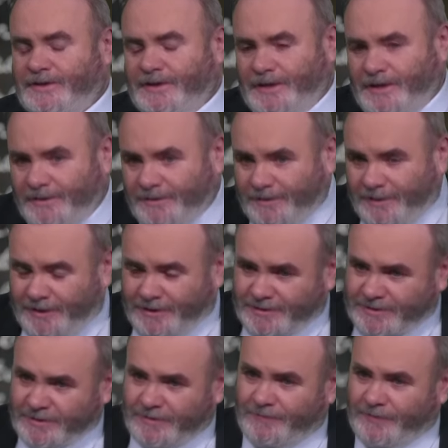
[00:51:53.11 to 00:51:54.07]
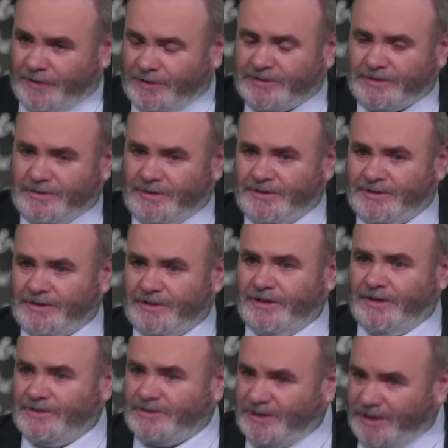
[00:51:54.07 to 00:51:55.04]
he, he has, his, his,
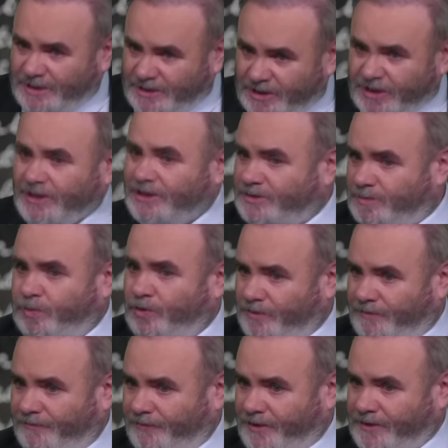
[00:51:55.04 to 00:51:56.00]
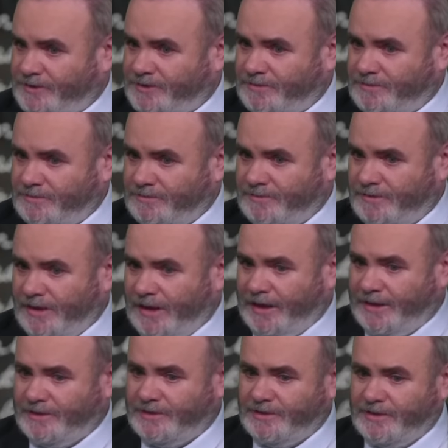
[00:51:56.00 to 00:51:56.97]
his teaching is perfect. Mm.
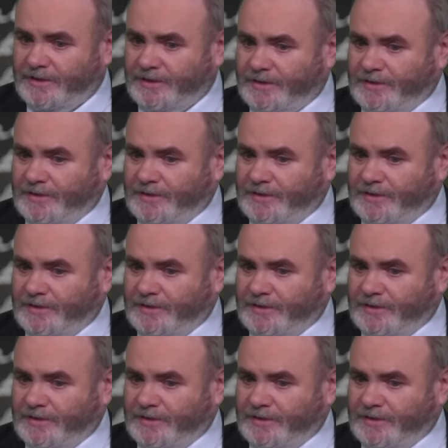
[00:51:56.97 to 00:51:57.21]
And